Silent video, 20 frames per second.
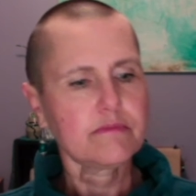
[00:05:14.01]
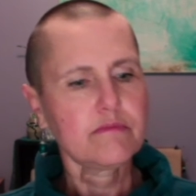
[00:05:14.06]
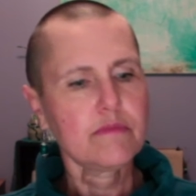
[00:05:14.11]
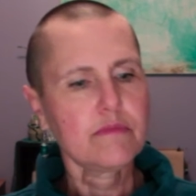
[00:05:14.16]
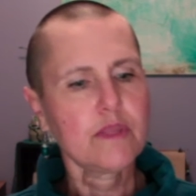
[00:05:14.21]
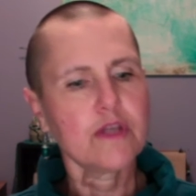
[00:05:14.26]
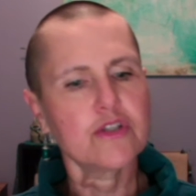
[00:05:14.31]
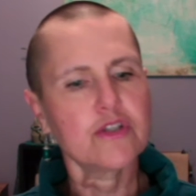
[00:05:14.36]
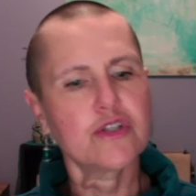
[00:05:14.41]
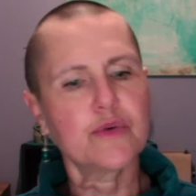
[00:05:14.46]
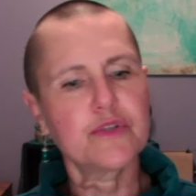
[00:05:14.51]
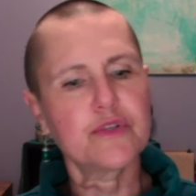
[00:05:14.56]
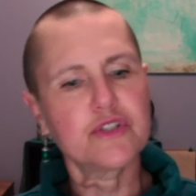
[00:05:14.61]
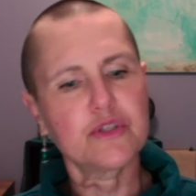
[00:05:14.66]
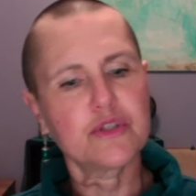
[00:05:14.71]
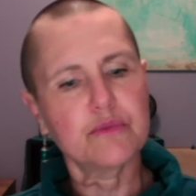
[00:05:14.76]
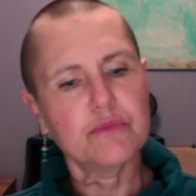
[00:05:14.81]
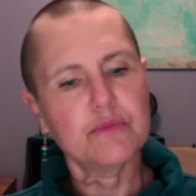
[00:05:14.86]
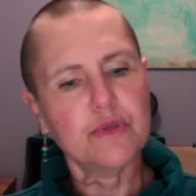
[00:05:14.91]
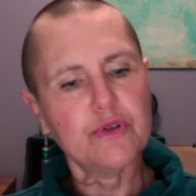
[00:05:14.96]
So as
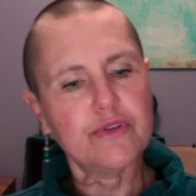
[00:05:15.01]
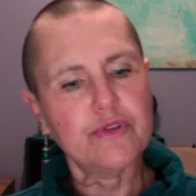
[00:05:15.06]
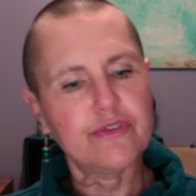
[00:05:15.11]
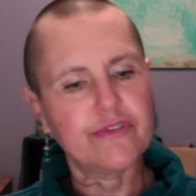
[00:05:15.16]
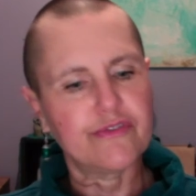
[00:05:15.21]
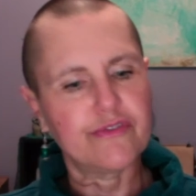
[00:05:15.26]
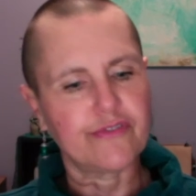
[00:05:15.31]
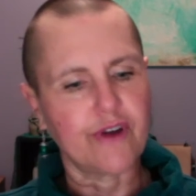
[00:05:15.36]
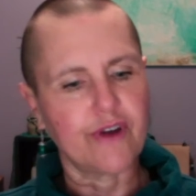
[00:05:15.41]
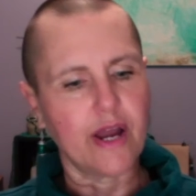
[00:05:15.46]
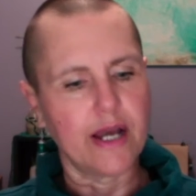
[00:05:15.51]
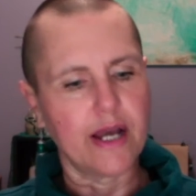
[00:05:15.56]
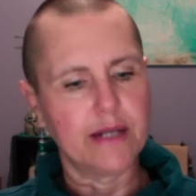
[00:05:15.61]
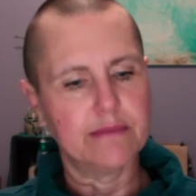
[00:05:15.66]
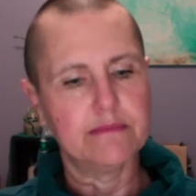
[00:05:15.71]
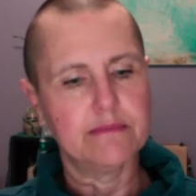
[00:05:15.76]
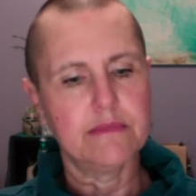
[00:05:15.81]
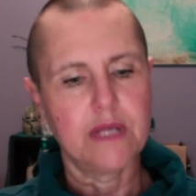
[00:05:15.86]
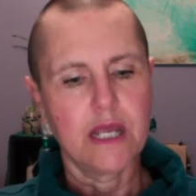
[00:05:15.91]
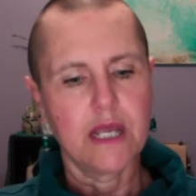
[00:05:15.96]
you move
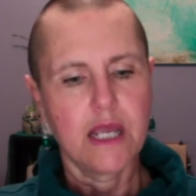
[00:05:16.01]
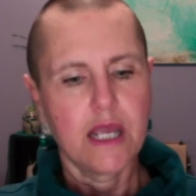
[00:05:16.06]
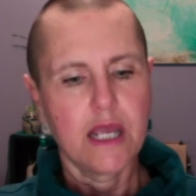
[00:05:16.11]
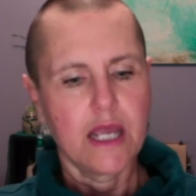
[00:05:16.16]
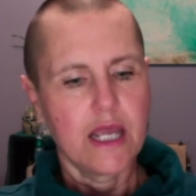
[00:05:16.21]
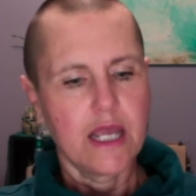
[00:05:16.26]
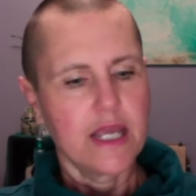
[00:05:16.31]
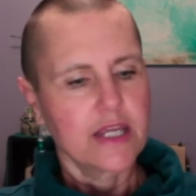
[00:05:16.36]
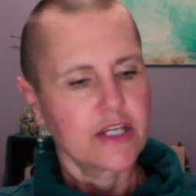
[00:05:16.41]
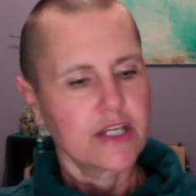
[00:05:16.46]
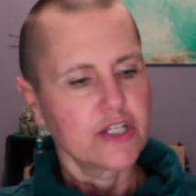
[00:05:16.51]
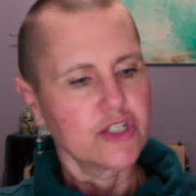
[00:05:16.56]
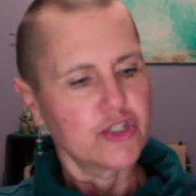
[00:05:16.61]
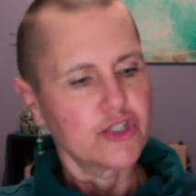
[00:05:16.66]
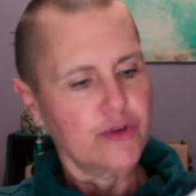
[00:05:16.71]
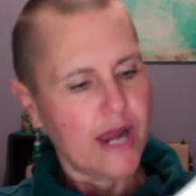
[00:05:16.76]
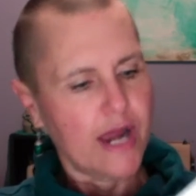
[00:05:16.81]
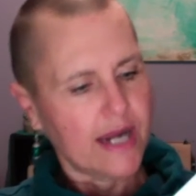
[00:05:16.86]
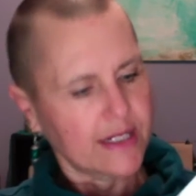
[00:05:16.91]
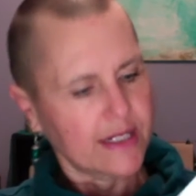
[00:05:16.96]
from
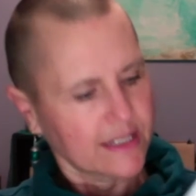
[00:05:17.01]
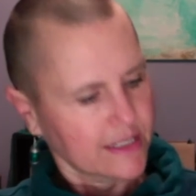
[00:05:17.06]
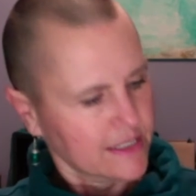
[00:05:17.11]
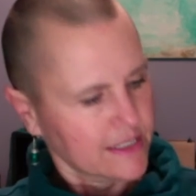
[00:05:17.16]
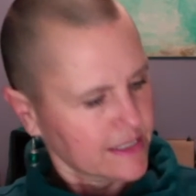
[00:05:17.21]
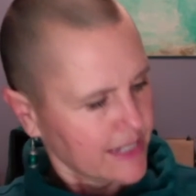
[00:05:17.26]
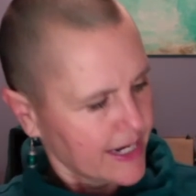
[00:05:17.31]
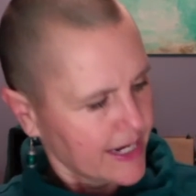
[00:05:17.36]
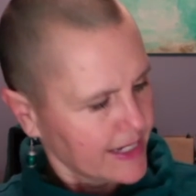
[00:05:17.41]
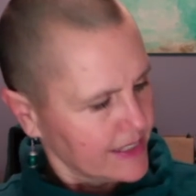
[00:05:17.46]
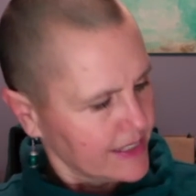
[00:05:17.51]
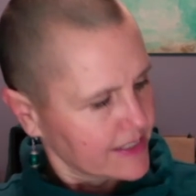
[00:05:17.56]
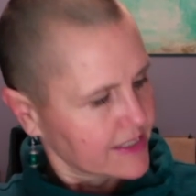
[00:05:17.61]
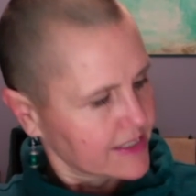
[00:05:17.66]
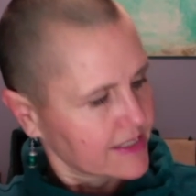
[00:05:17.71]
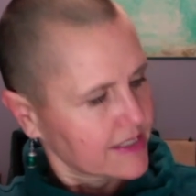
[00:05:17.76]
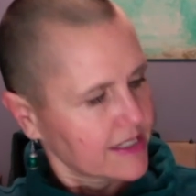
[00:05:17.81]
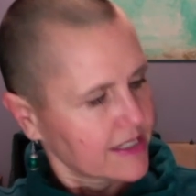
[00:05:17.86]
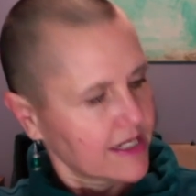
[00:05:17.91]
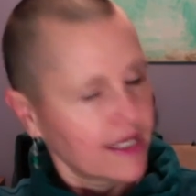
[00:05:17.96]
contracted
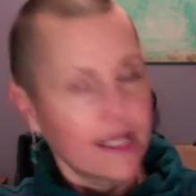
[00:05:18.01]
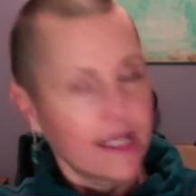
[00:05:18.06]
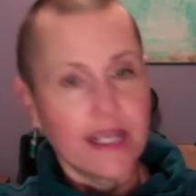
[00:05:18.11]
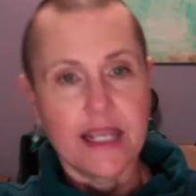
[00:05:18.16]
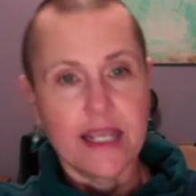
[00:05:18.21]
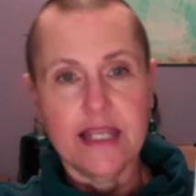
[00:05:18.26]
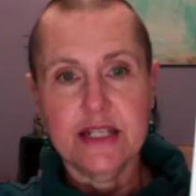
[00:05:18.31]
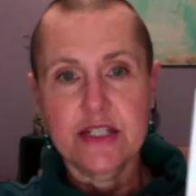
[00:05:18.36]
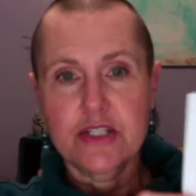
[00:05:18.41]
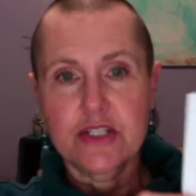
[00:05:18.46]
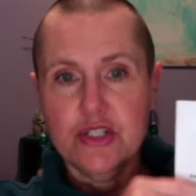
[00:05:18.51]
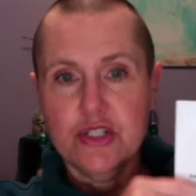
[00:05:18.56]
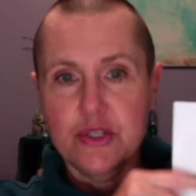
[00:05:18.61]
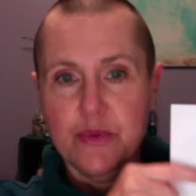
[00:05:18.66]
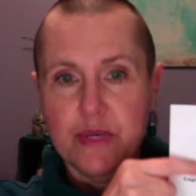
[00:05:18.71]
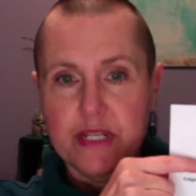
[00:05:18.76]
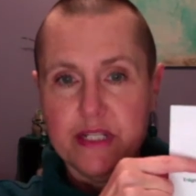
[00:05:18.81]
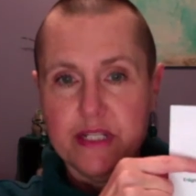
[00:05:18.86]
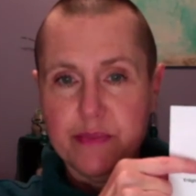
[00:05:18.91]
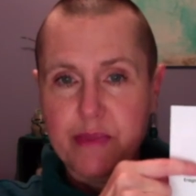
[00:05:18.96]
states
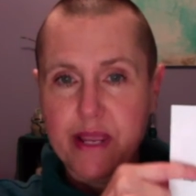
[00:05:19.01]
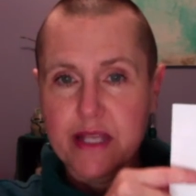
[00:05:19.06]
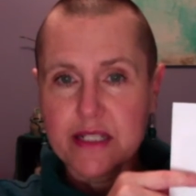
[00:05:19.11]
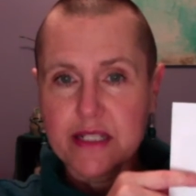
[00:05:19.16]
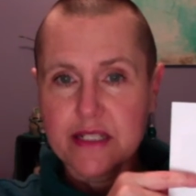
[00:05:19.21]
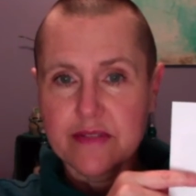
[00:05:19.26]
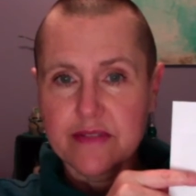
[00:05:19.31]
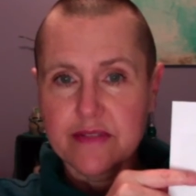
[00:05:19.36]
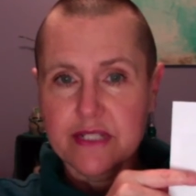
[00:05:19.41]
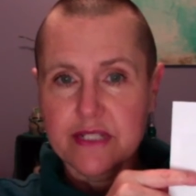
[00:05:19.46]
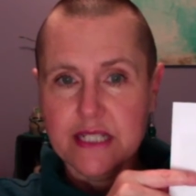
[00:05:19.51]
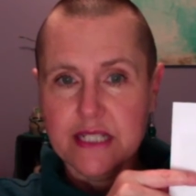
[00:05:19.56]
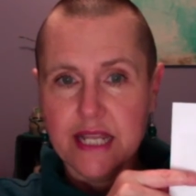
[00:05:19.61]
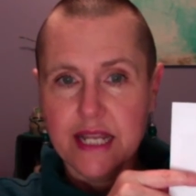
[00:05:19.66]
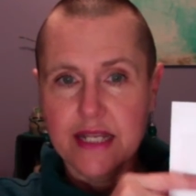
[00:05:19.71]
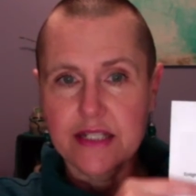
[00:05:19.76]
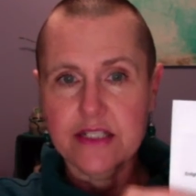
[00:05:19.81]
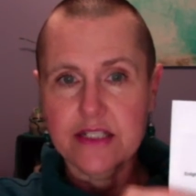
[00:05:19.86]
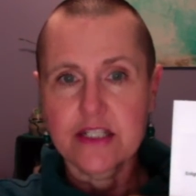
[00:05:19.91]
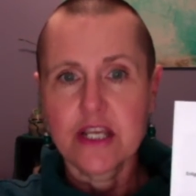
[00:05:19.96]
into expansive
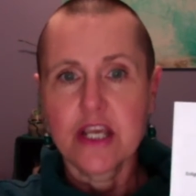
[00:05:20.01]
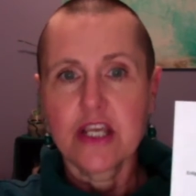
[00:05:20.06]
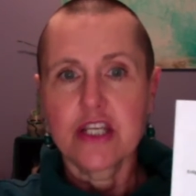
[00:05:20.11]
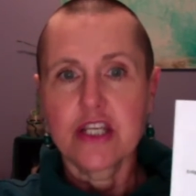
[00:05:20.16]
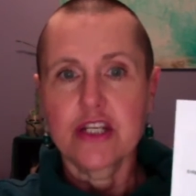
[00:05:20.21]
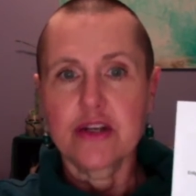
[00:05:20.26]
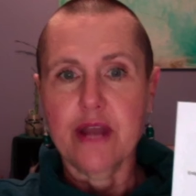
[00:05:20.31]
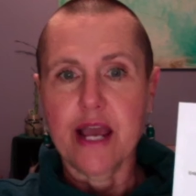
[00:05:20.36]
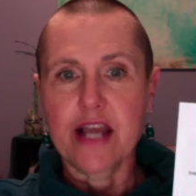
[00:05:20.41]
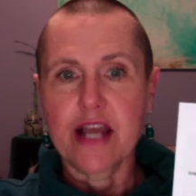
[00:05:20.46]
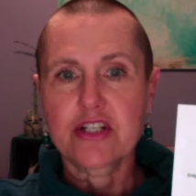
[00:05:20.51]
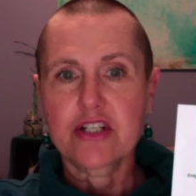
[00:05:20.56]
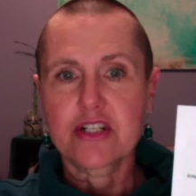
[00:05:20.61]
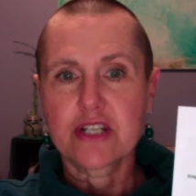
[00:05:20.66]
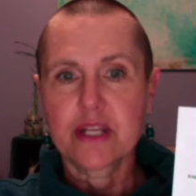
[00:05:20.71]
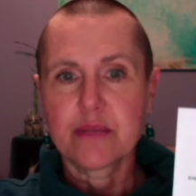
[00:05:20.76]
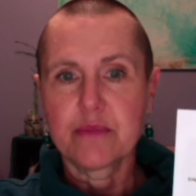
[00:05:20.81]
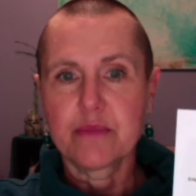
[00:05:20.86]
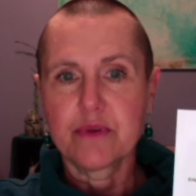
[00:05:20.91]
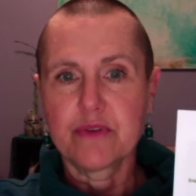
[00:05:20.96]
states, you're
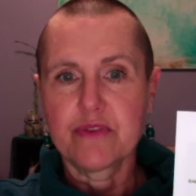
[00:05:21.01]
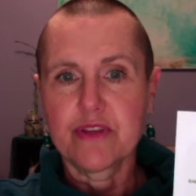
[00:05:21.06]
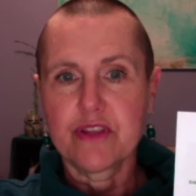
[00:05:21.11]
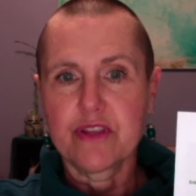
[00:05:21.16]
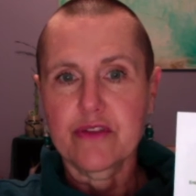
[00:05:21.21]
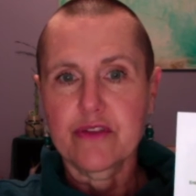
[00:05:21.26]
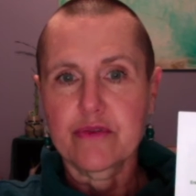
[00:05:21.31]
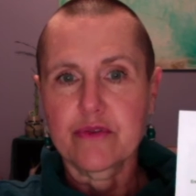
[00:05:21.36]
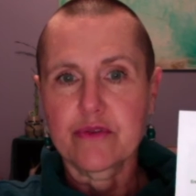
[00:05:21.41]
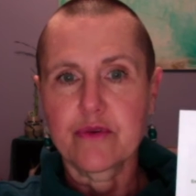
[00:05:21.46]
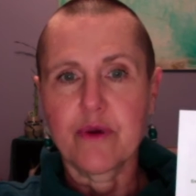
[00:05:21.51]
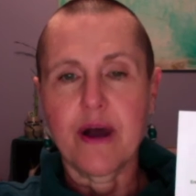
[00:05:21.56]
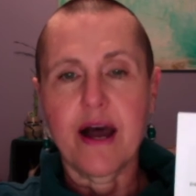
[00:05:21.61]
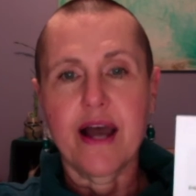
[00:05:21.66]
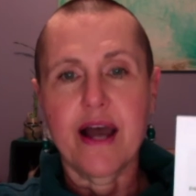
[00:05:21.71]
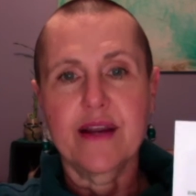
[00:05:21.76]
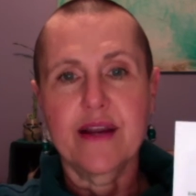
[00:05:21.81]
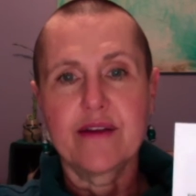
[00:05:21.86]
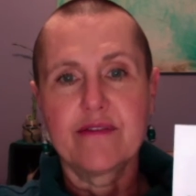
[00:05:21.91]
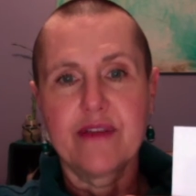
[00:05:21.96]
actually moving through
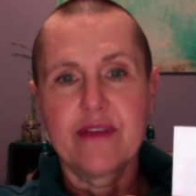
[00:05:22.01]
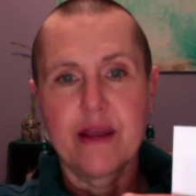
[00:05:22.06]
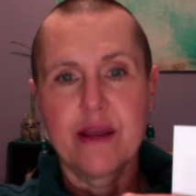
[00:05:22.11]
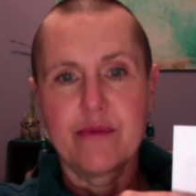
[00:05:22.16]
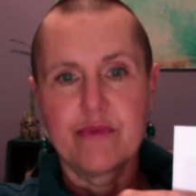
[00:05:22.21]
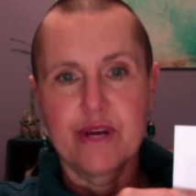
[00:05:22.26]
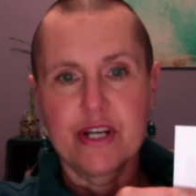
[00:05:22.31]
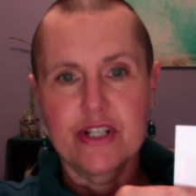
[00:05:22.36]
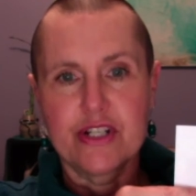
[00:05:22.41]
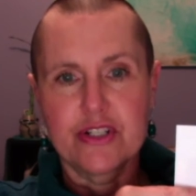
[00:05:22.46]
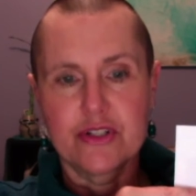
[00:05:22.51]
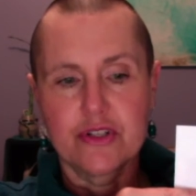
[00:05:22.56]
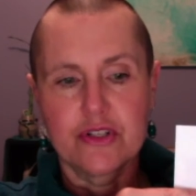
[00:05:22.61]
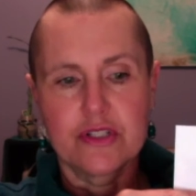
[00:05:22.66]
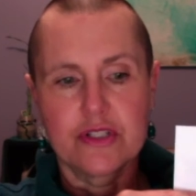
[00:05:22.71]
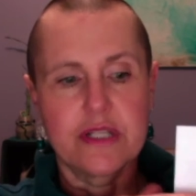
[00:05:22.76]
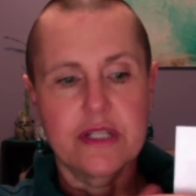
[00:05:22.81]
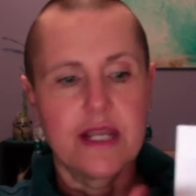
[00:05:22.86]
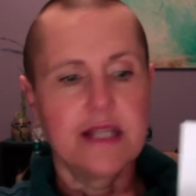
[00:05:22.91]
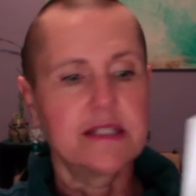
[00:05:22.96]
higher vibrational
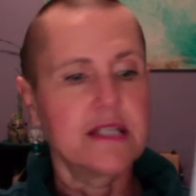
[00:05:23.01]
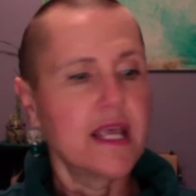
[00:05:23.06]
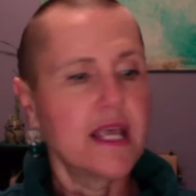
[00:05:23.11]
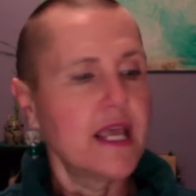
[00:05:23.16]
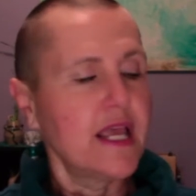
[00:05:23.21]
states.